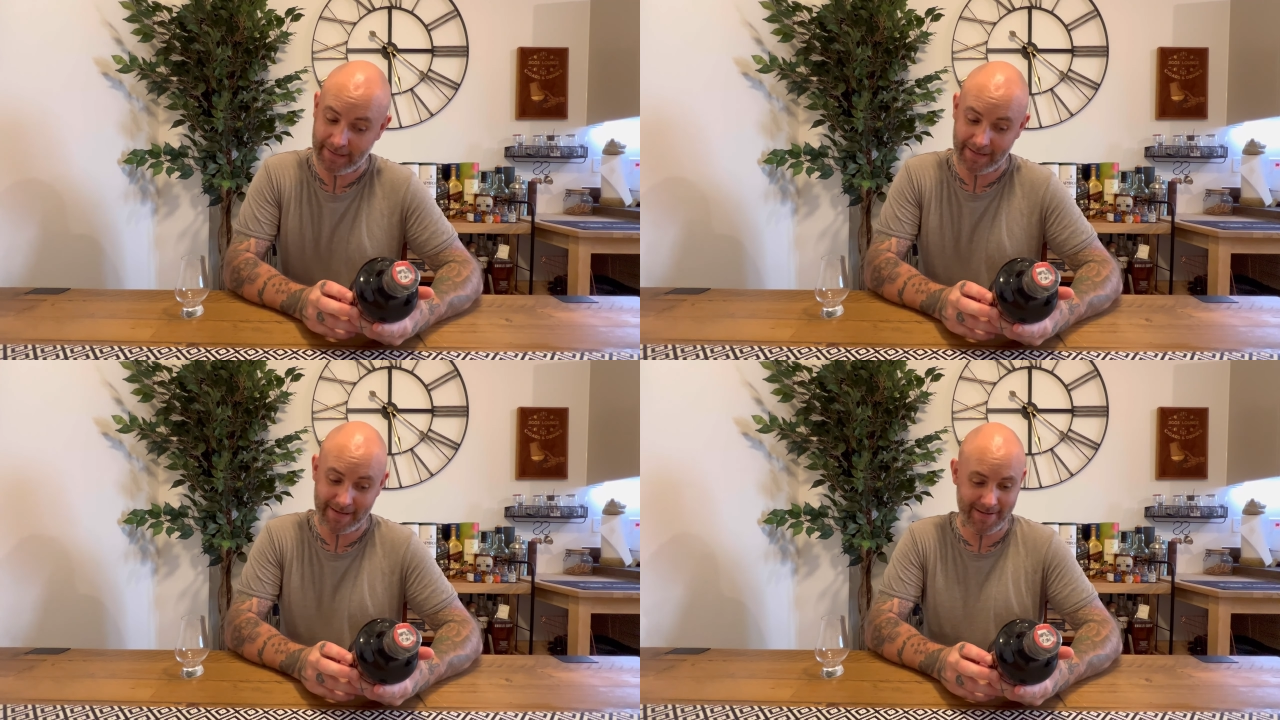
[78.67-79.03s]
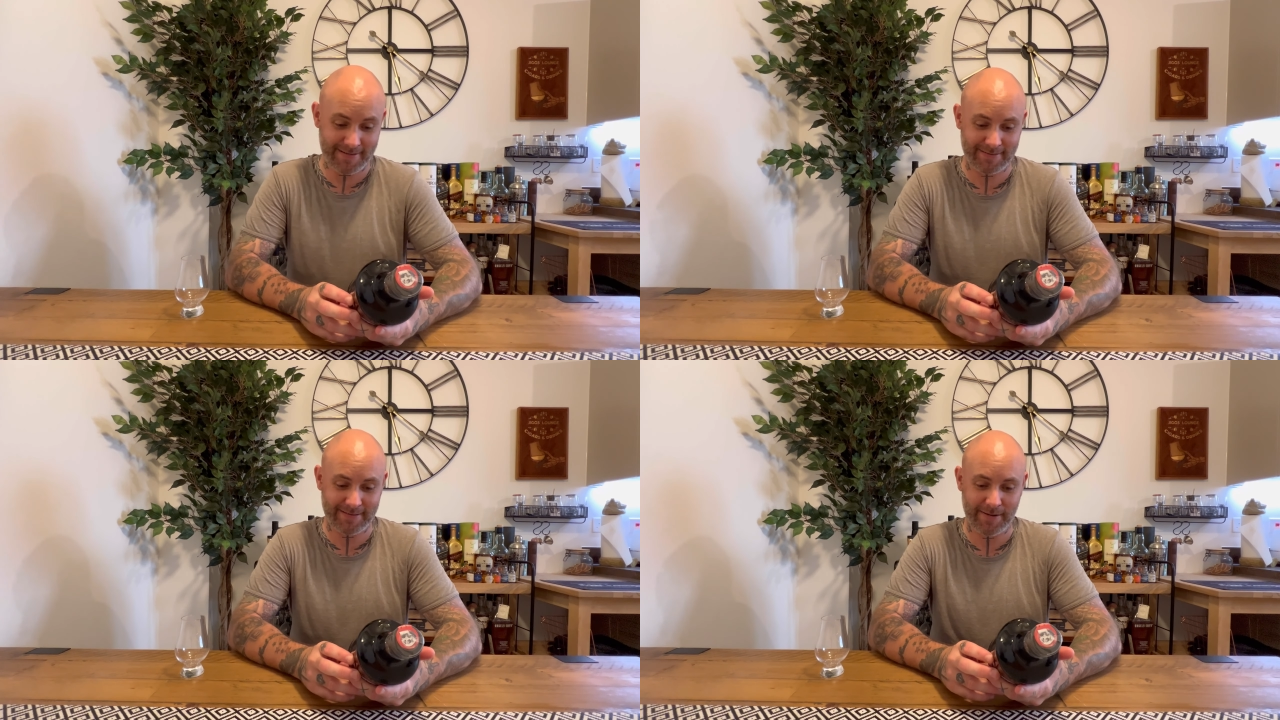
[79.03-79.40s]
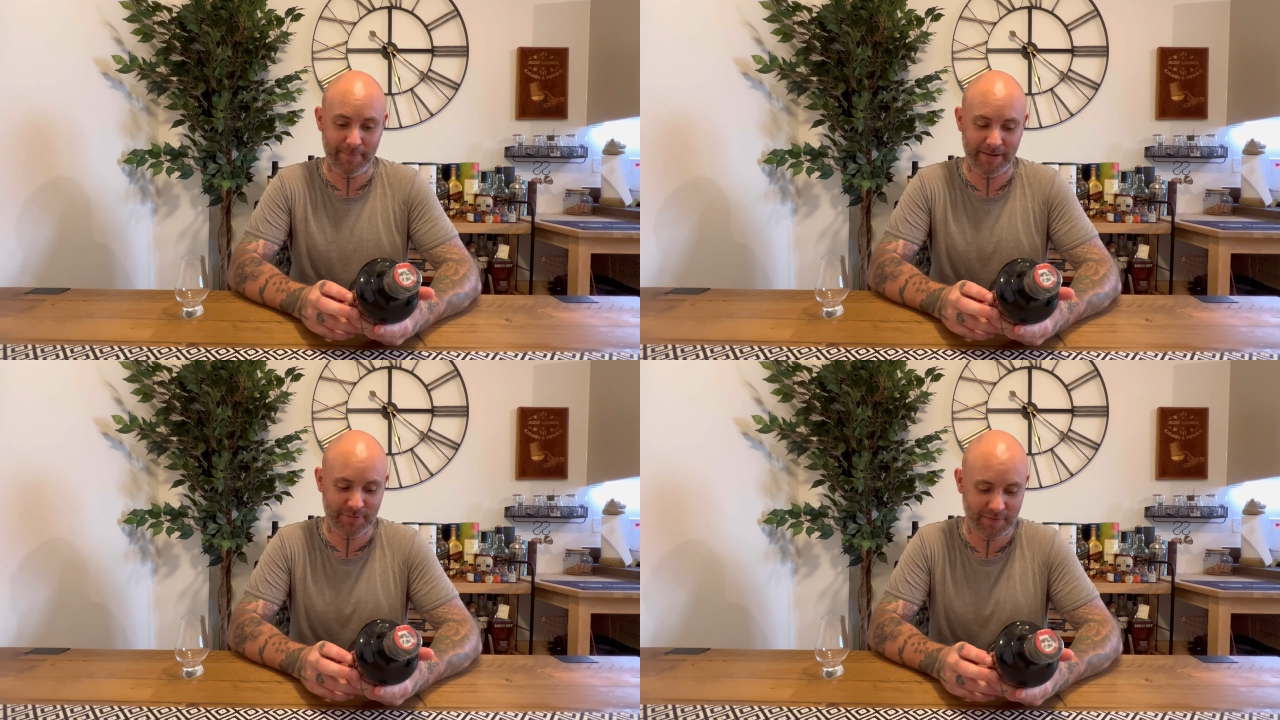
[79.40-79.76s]
It is Dead
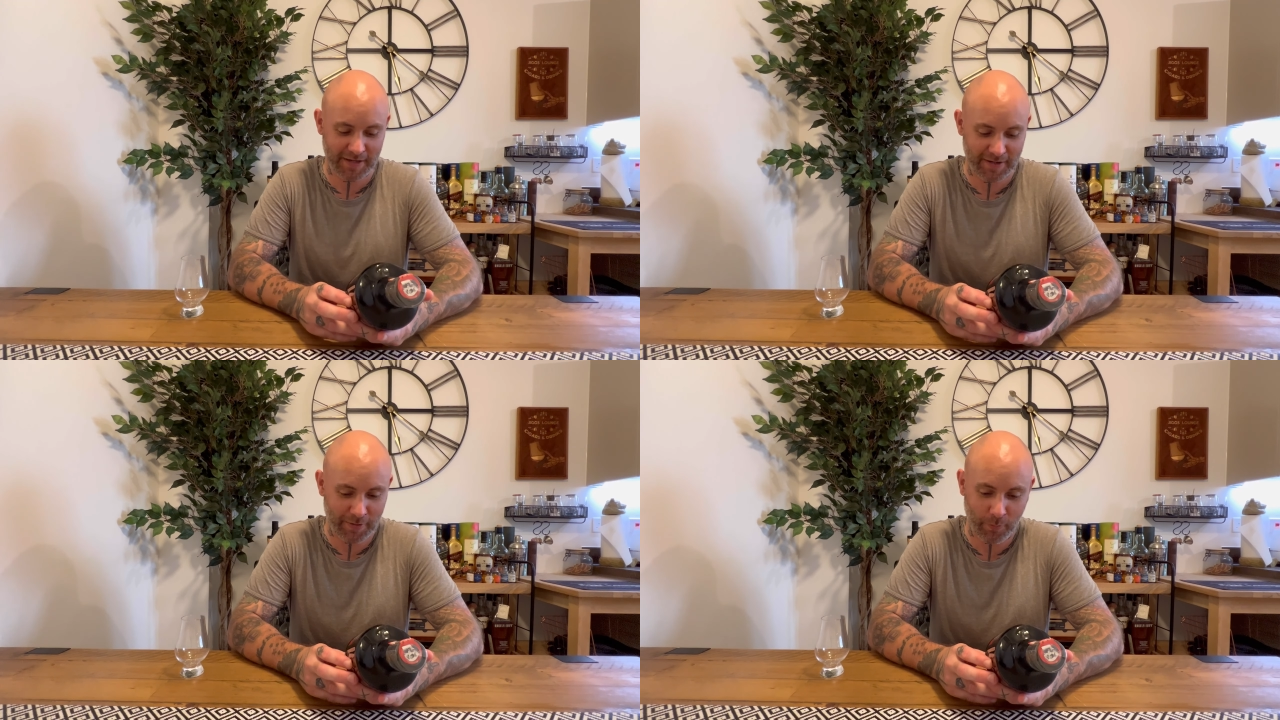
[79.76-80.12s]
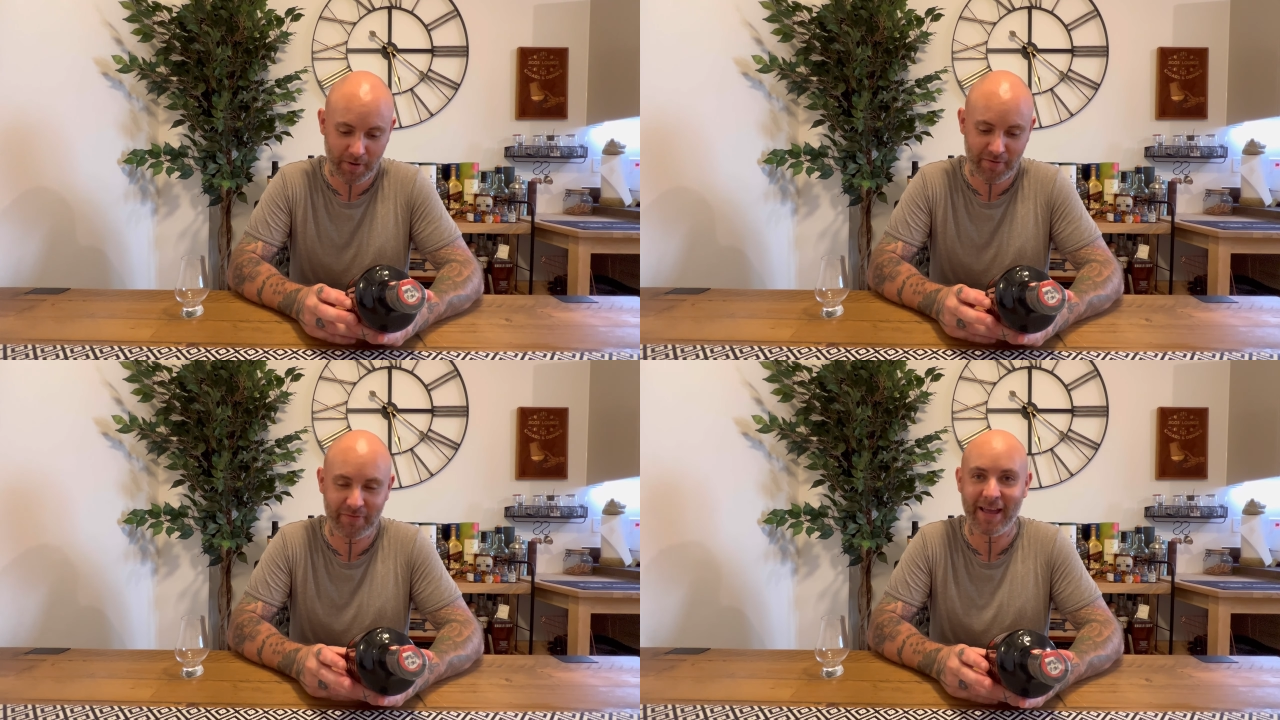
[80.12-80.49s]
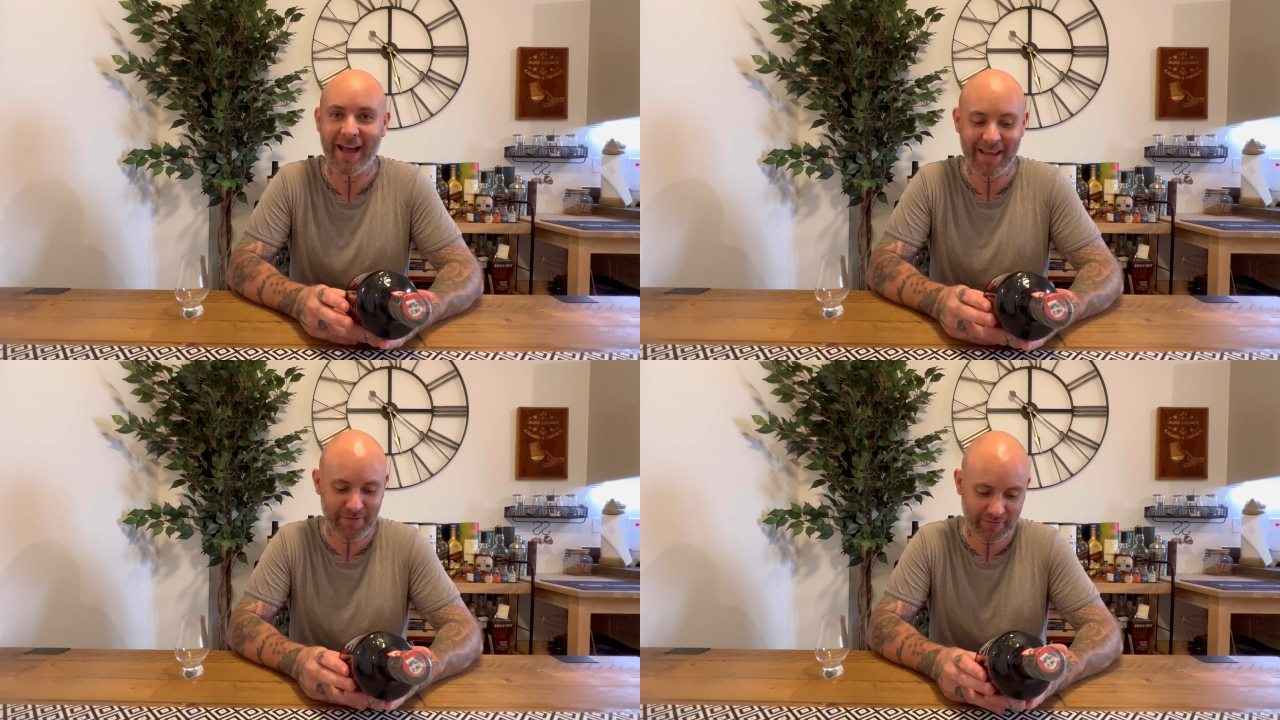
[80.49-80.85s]
Man's Finger with
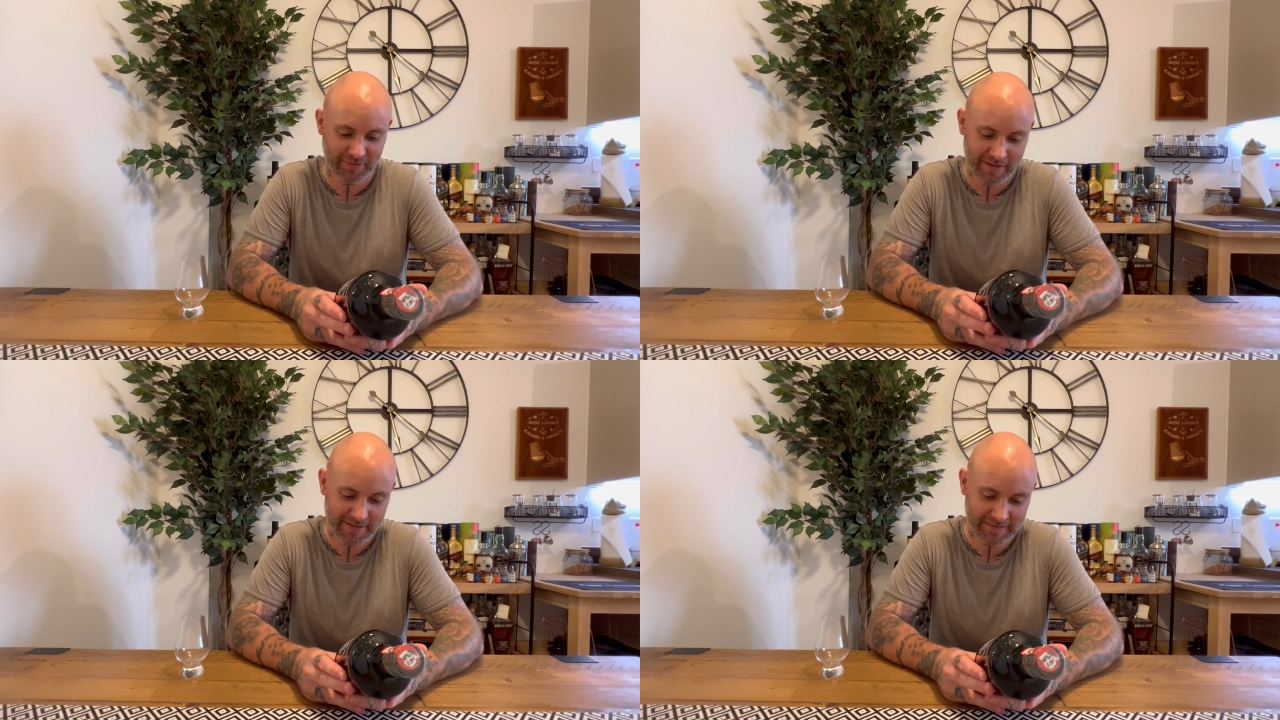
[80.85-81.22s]
KFC,